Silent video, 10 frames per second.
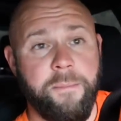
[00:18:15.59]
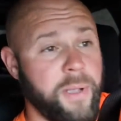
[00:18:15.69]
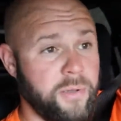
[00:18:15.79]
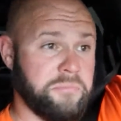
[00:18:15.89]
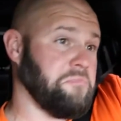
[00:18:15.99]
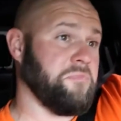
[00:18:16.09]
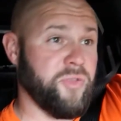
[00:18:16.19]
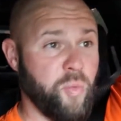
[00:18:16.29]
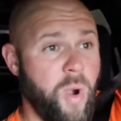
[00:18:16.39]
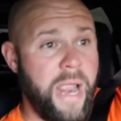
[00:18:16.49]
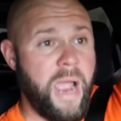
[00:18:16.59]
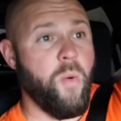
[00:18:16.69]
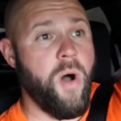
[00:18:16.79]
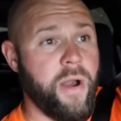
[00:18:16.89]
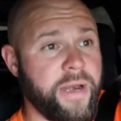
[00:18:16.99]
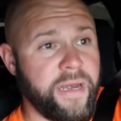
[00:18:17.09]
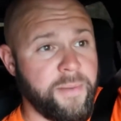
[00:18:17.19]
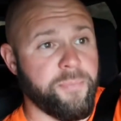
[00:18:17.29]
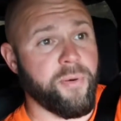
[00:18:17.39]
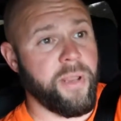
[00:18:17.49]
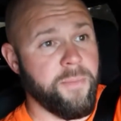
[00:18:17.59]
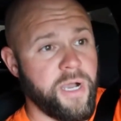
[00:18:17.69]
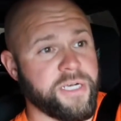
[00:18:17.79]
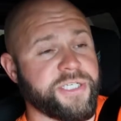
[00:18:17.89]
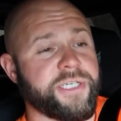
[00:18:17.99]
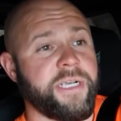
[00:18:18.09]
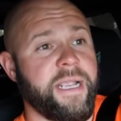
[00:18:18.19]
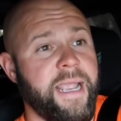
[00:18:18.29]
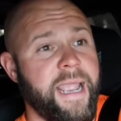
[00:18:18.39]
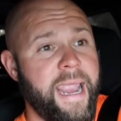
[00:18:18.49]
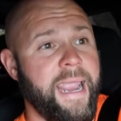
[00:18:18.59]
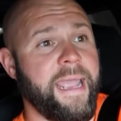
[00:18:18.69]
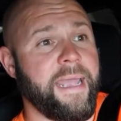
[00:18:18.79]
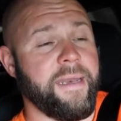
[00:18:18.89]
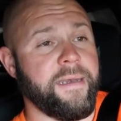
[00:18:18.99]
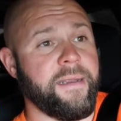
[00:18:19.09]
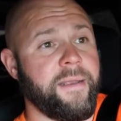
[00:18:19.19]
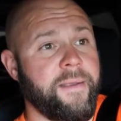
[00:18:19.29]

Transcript: built the way I wanted it pretty much, and